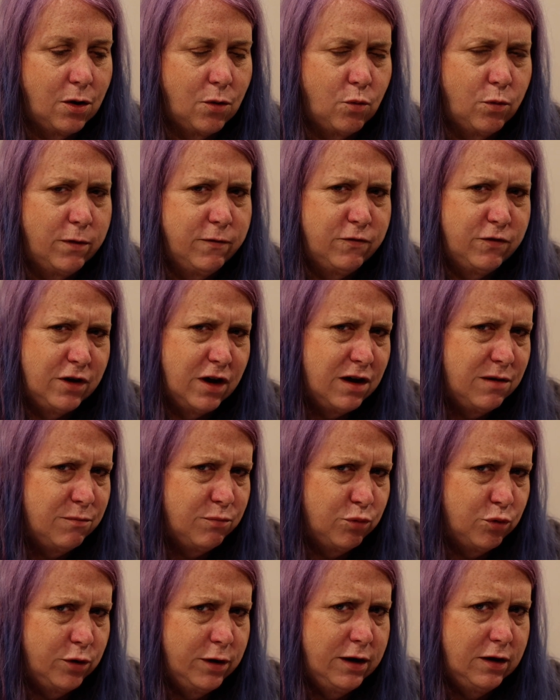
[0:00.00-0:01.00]
we've done
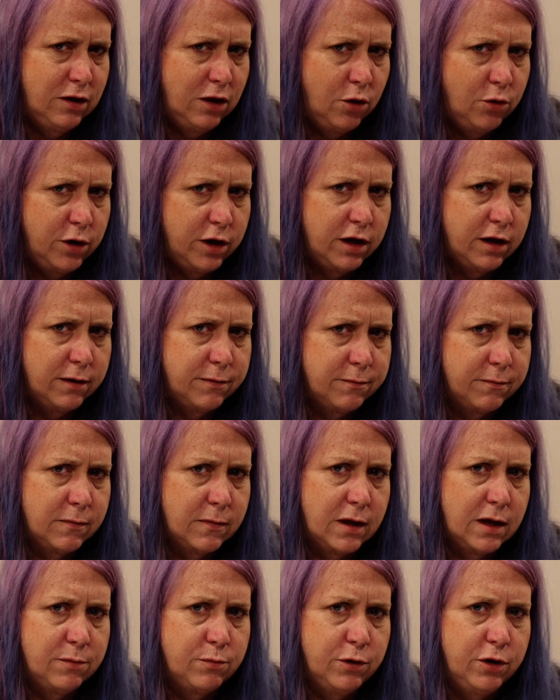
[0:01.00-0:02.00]
preloading,
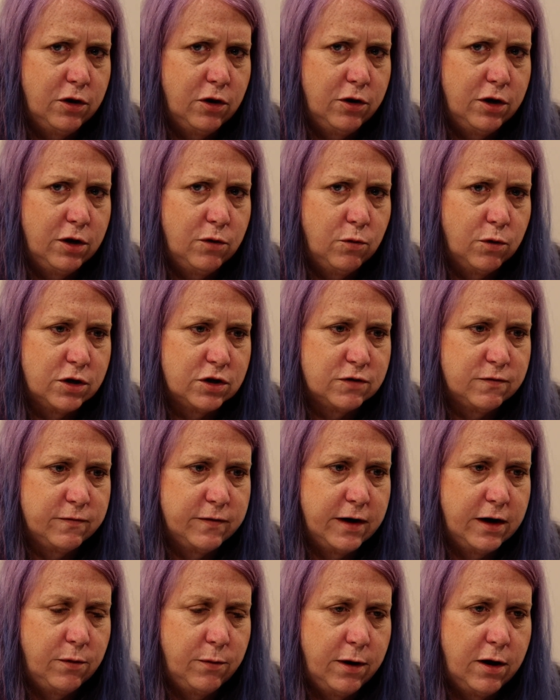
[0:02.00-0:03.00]
and preloading works
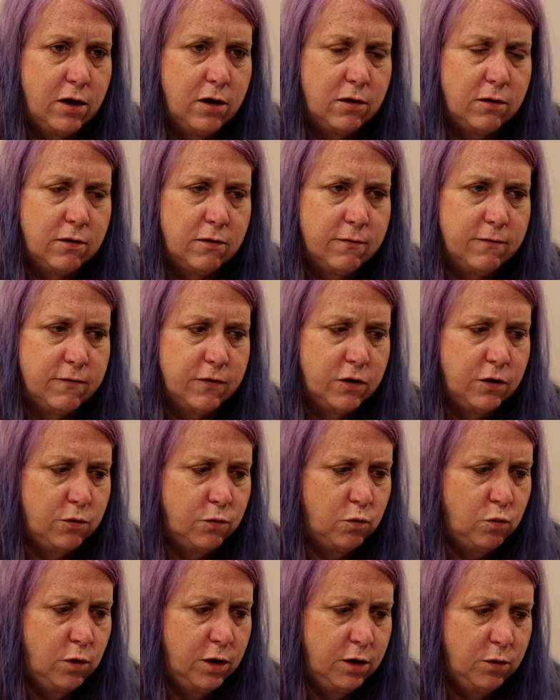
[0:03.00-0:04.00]
very well for
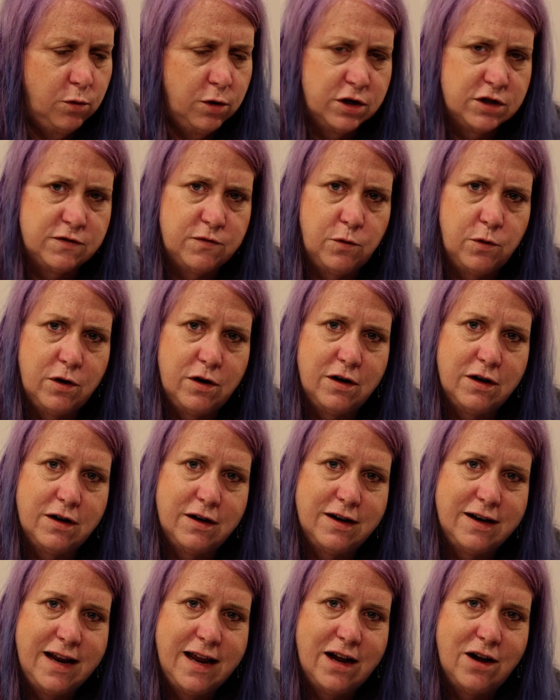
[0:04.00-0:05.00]
what it works for.
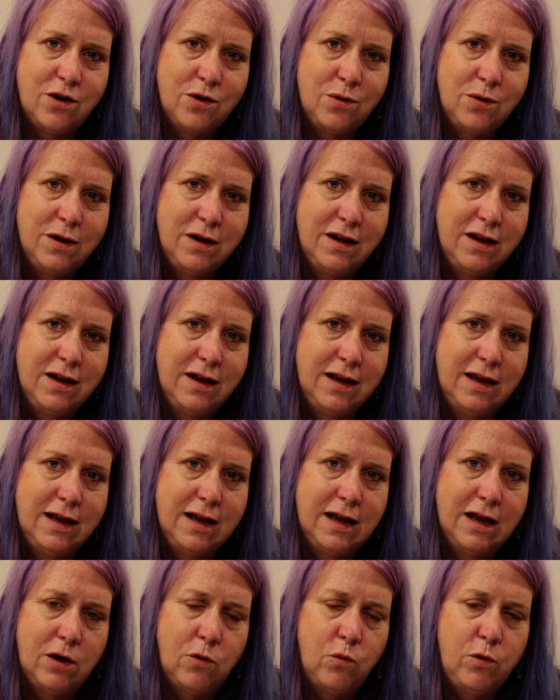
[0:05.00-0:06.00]
Now,
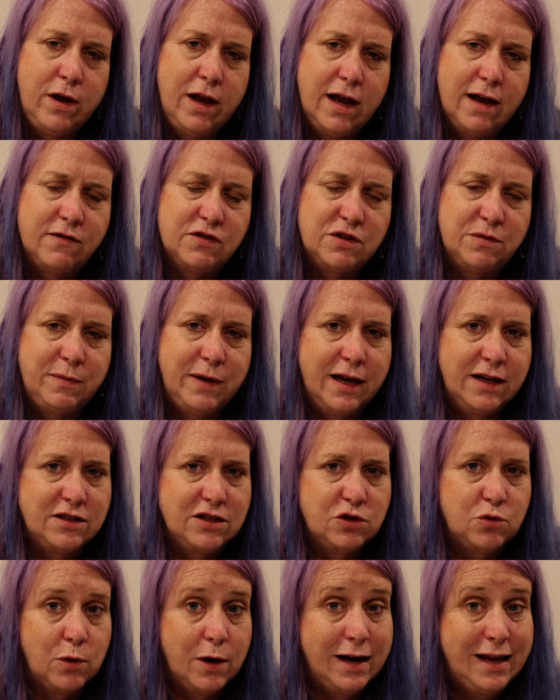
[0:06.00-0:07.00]
we have some
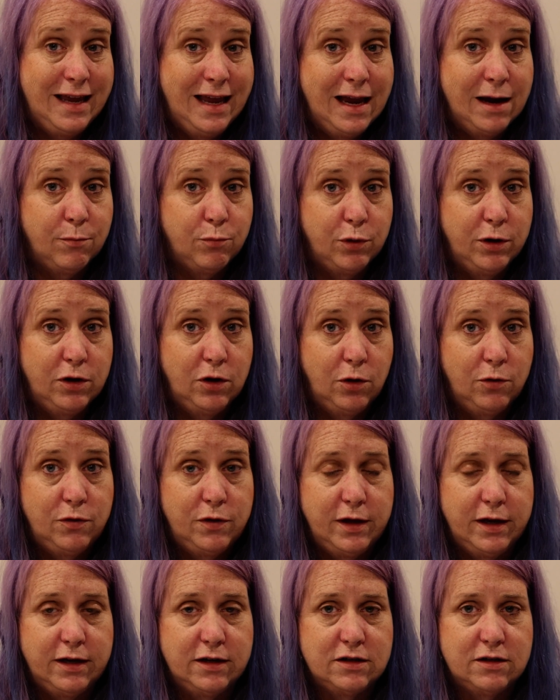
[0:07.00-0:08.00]
cases where I can't preload
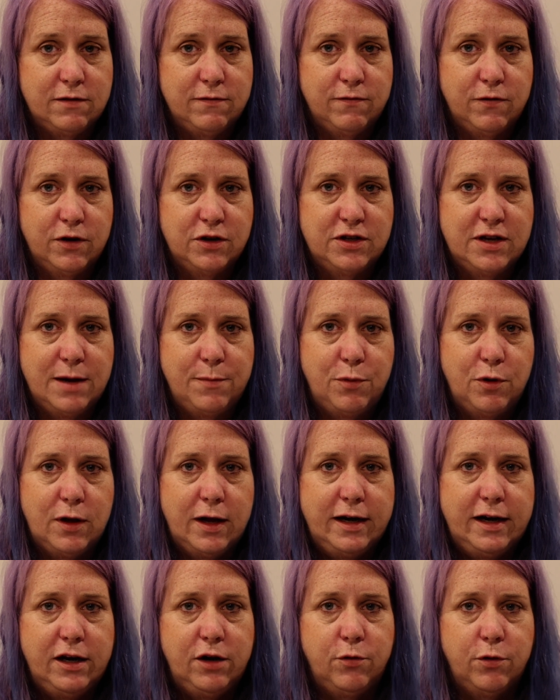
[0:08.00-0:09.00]
things. For example, I
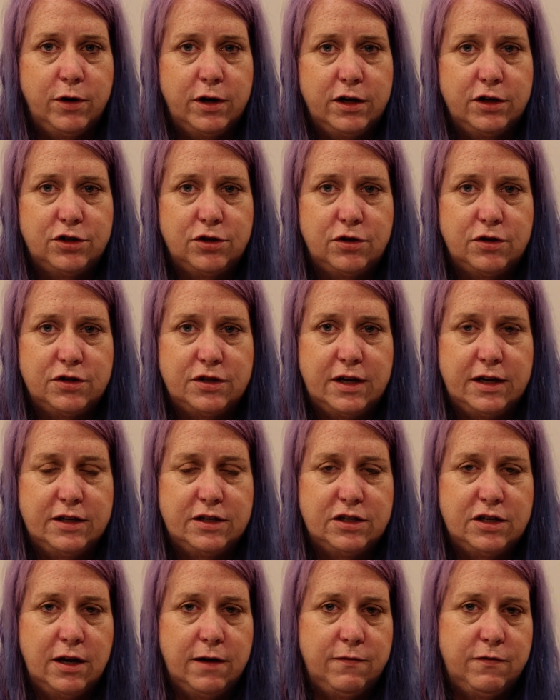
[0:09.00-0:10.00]
need credentials and
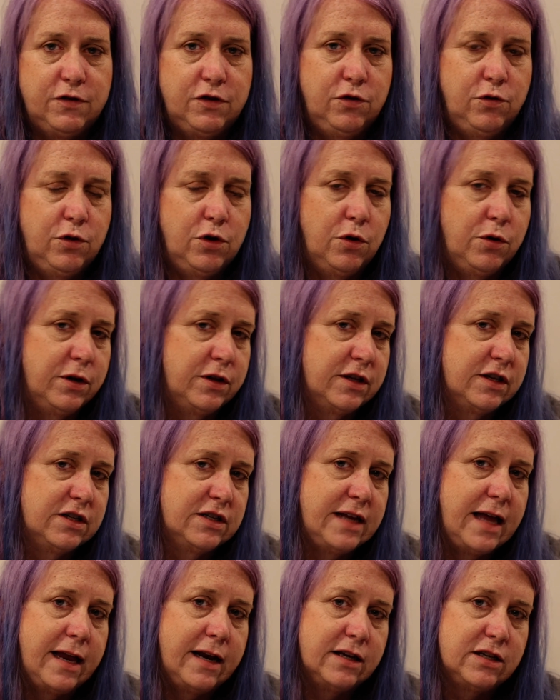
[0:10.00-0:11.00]
stuff to go get the
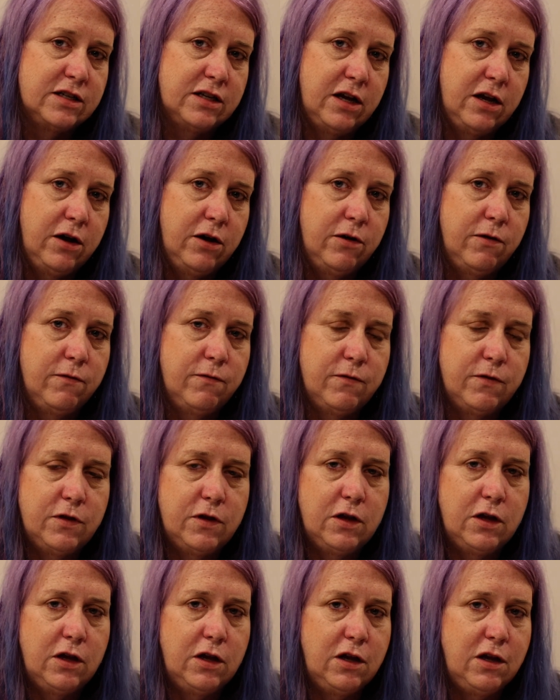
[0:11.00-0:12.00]
status of
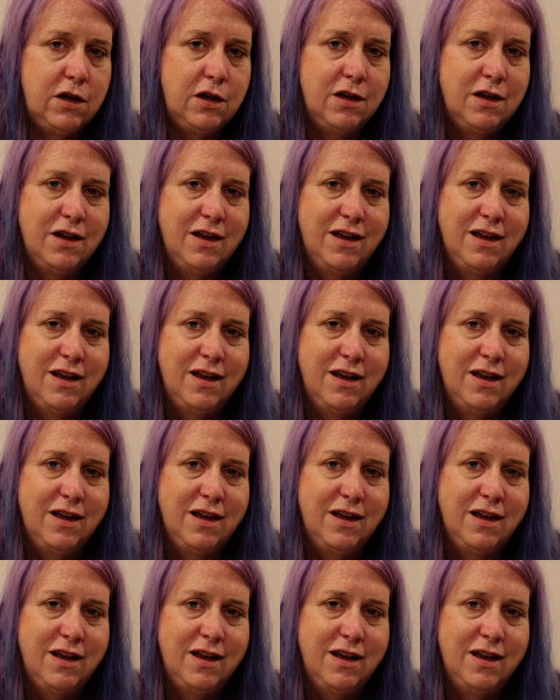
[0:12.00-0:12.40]
the